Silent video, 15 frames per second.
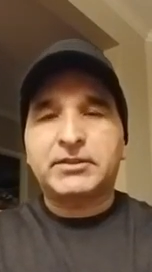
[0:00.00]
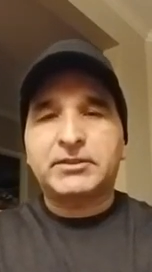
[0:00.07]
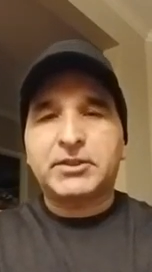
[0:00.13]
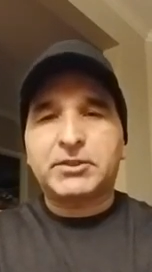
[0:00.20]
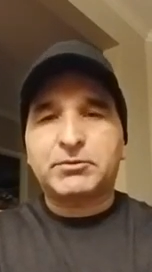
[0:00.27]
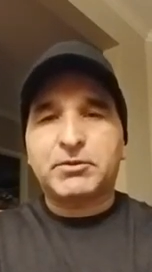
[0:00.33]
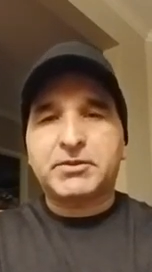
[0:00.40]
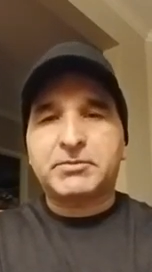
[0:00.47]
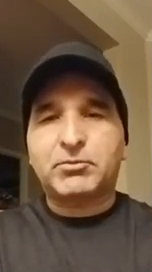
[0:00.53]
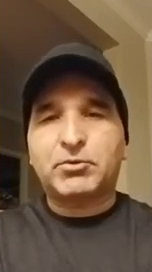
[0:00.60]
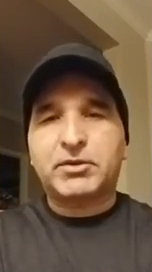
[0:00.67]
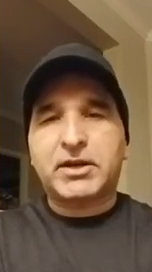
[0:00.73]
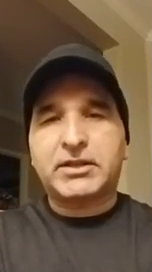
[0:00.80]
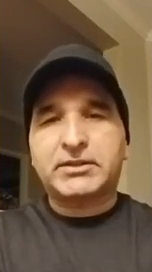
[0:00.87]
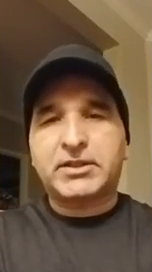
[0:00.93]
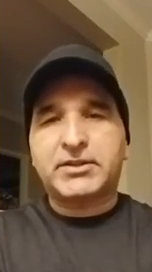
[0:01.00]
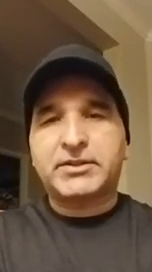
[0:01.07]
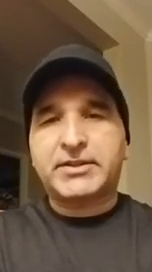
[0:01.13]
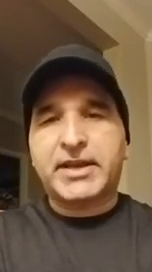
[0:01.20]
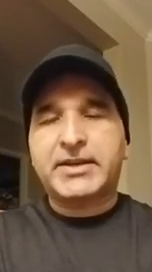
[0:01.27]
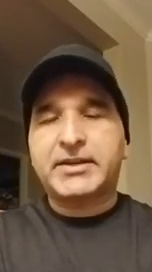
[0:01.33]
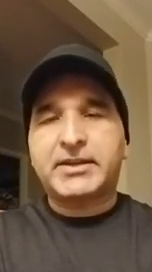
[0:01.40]
this was more
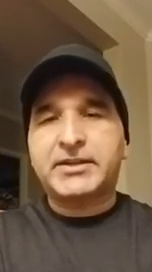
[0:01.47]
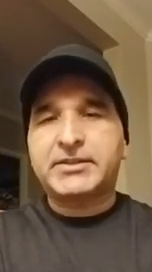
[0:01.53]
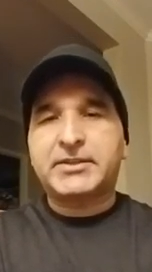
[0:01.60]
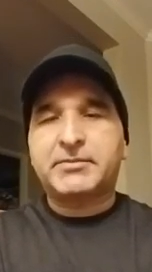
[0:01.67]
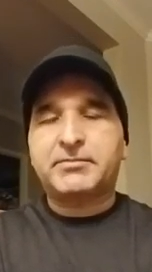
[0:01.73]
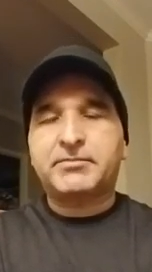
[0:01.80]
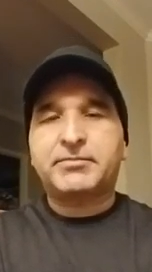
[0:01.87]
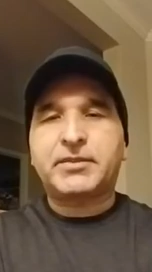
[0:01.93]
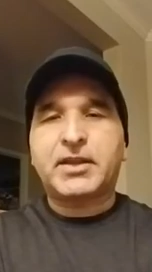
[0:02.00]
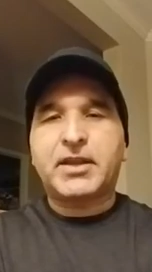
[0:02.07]
authoritarianism,